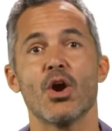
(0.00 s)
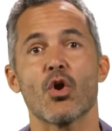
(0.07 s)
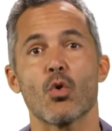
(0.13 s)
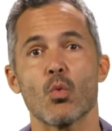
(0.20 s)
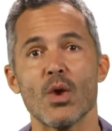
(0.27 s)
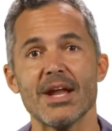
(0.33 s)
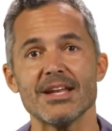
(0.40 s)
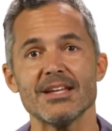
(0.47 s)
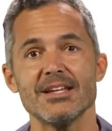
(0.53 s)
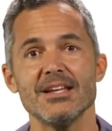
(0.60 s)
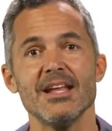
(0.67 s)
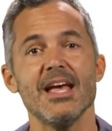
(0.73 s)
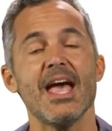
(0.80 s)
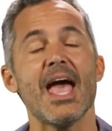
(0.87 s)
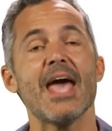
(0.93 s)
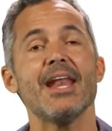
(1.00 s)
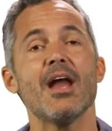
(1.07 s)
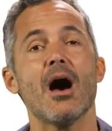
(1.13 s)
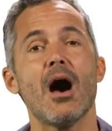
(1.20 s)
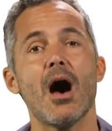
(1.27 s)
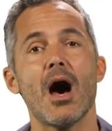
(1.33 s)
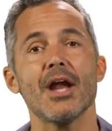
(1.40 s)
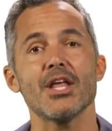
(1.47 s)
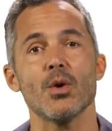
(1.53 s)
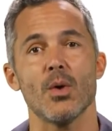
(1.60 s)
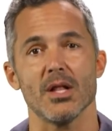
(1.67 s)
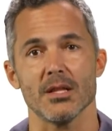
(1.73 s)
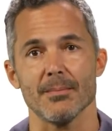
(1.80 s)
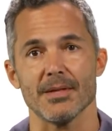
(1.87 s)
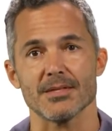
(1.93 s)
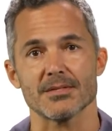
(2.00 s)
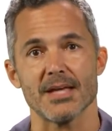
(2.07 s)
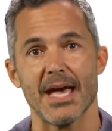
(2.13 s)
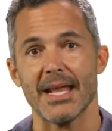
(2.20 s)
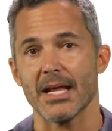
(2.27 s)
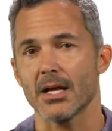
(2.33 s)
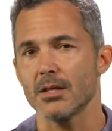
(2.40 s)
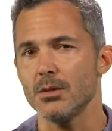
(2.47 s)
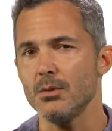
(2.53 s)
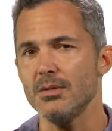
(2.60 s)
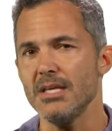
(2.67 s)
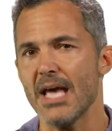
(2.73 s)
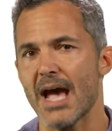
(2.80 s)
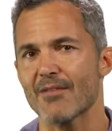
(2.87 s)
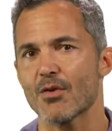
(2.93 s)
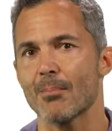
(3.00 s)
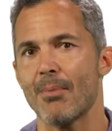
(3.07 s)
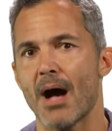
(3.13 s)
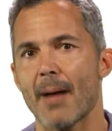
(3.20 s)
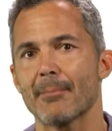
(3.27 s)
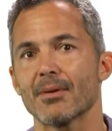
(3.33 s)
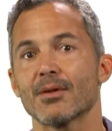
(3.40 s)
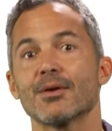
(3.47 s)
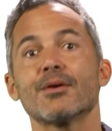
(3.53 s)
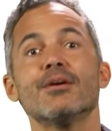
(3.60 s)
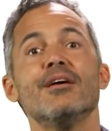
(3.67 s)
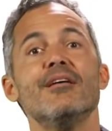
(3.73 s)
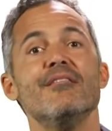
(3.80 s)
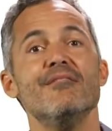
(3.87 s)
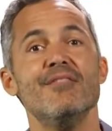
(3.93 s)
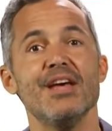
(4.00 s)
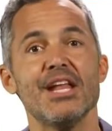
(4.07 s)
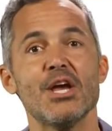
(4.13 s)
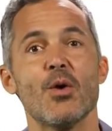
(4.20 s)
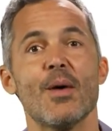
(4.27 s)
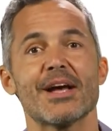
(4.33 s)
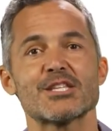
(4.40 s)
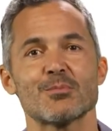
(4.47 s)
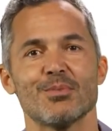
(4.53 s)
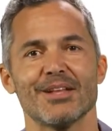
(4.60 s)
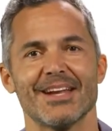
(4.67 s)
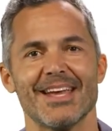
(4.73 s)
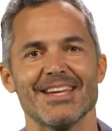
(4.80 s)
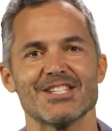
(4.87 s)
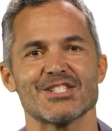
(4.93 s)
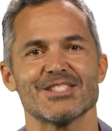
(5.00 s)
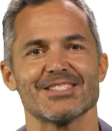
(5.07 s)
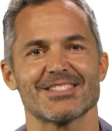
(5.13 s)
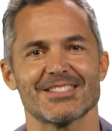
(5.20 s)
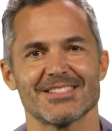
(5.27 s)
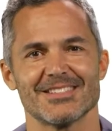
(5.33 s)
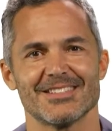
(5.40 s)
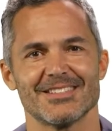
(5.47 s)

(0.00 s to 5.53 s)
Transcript: written, and audio elements and include the ever-popular video explanations.